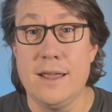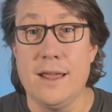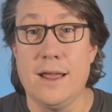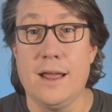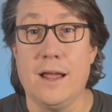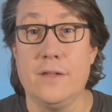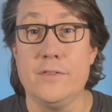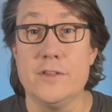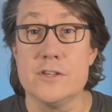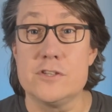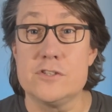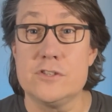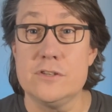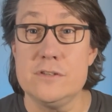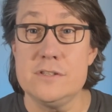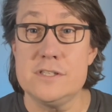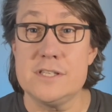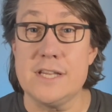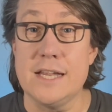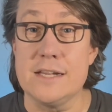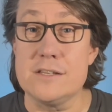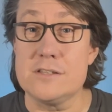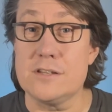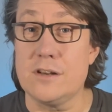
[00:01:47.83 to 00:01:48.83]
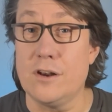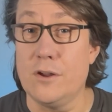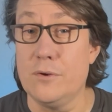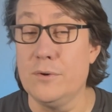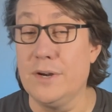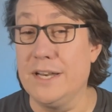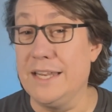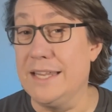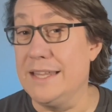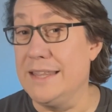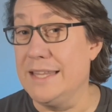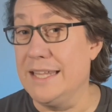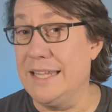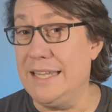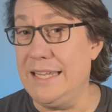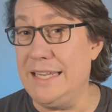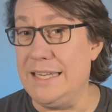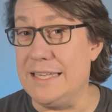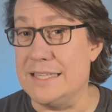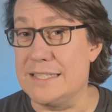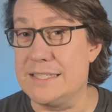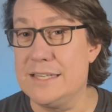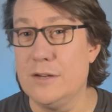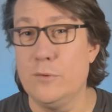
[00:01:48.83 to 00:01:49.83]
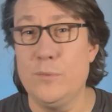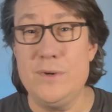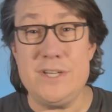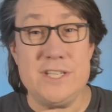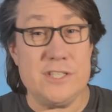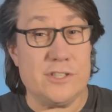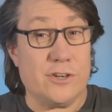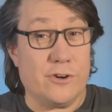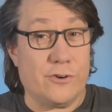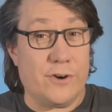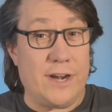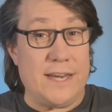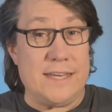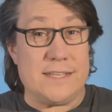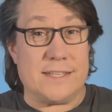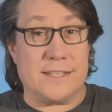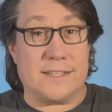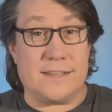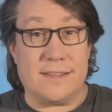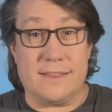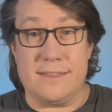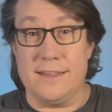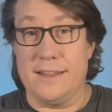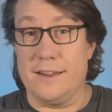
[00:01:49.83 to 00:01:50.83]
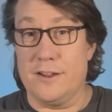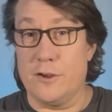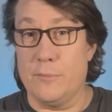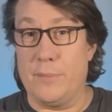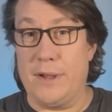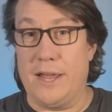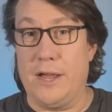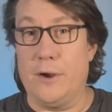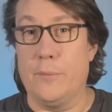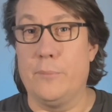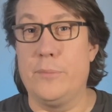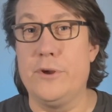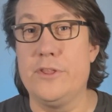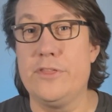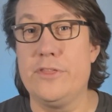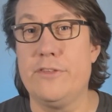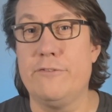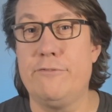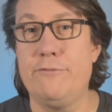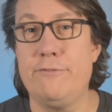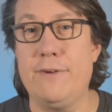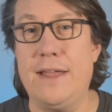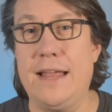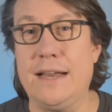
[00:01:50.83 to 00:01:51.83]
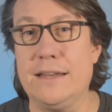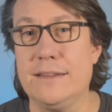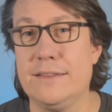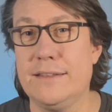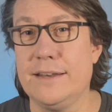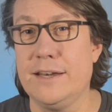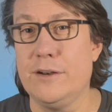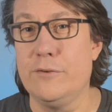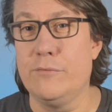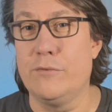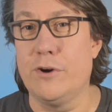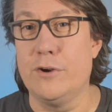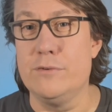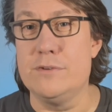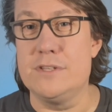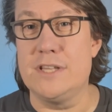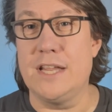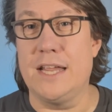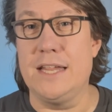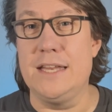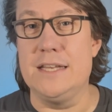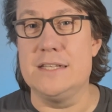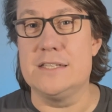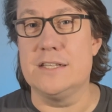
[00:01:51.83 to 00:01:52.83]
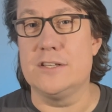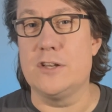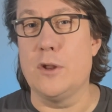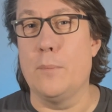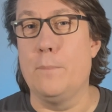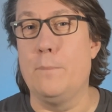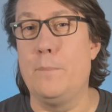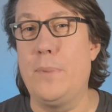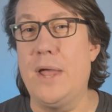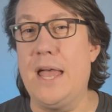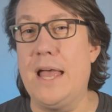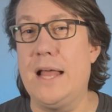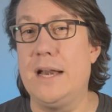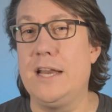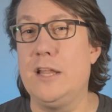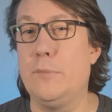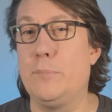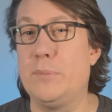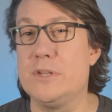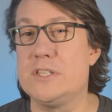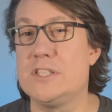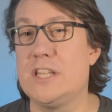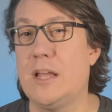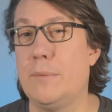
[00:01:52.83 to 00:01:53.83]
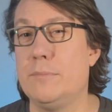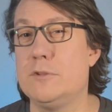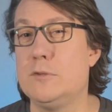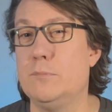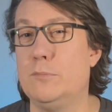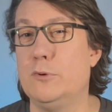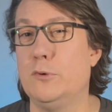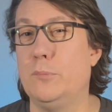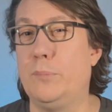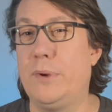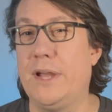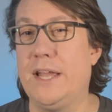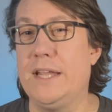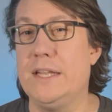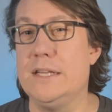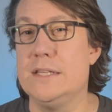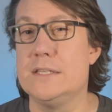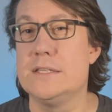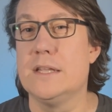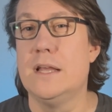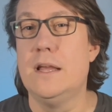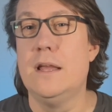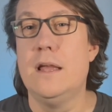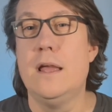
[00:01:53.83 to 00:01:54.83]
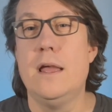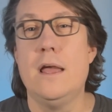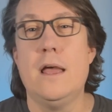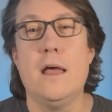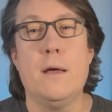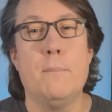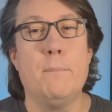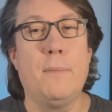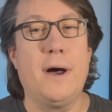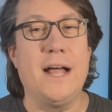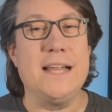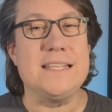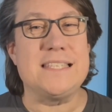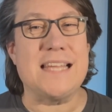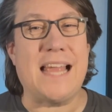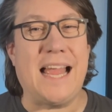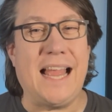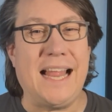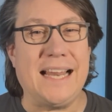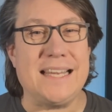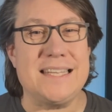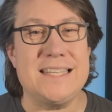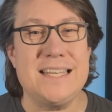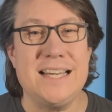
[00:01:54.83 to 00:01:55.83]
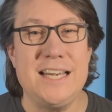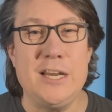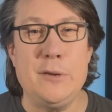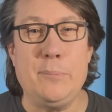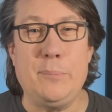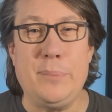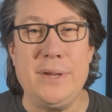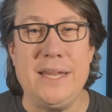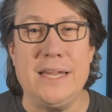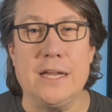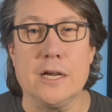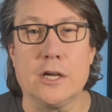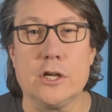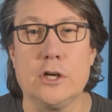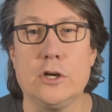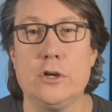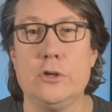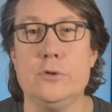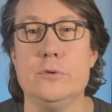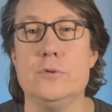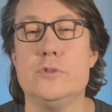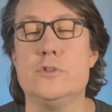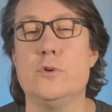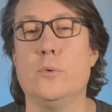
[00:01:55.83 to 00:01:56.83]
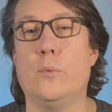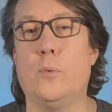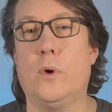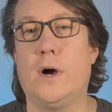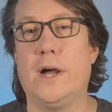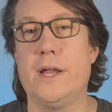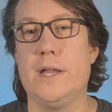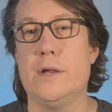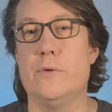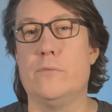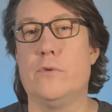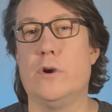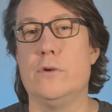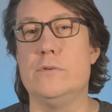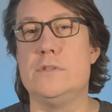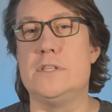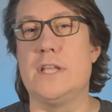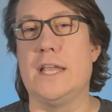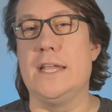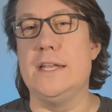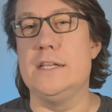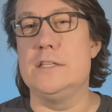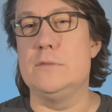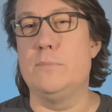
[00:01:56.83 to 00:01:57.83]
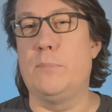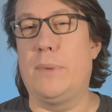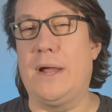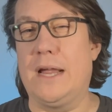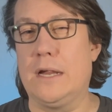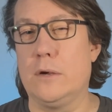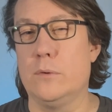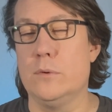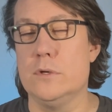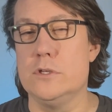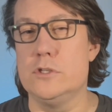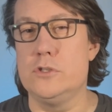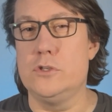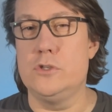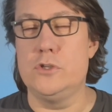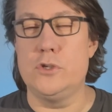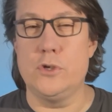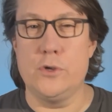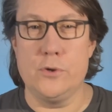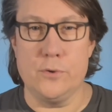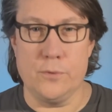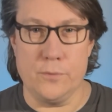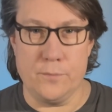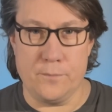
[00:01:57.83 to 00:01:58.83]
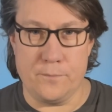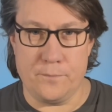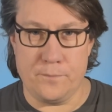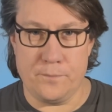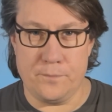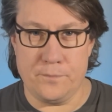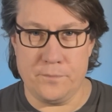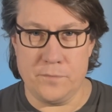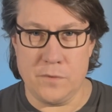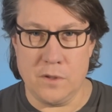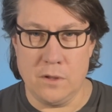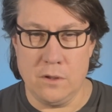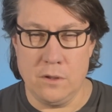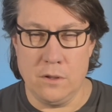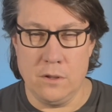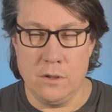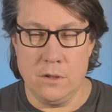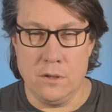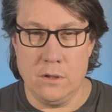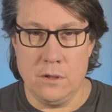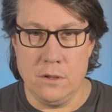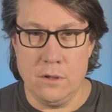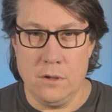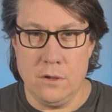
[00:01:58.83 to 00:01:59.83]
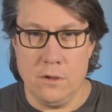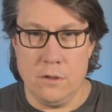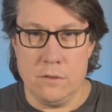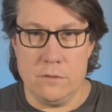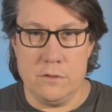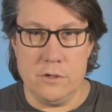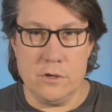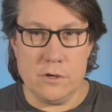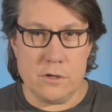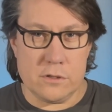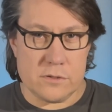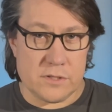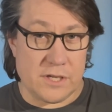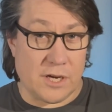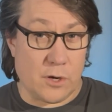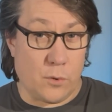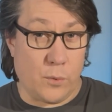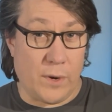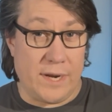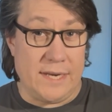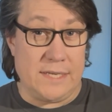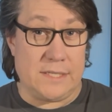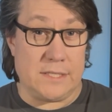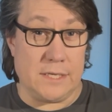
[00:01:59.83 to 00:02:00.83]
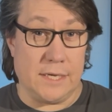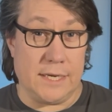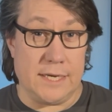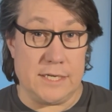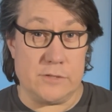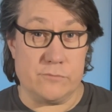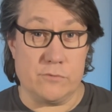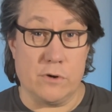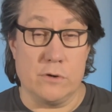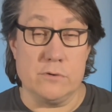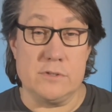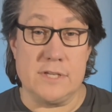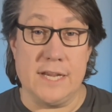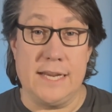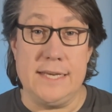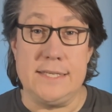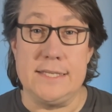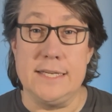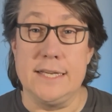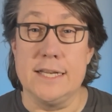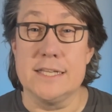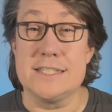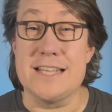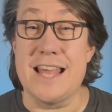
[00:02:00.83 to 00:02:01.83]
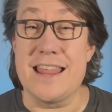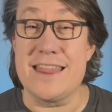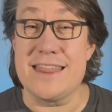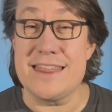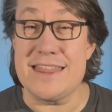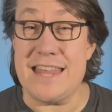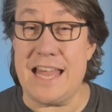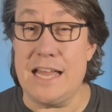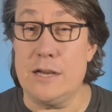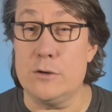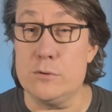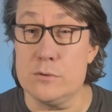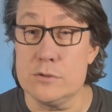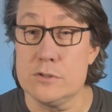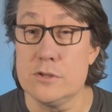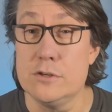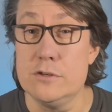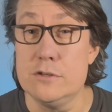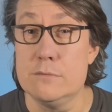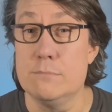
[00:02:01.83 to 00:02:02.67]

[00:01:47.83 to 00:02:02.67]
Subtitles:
and the sun sets slowly in the east, which is crazy to think about, but the fact that it rotates at a barely perceptible pace might actually be a clue to why it rotates backwards too. The Earth's equator is rotating at 1,000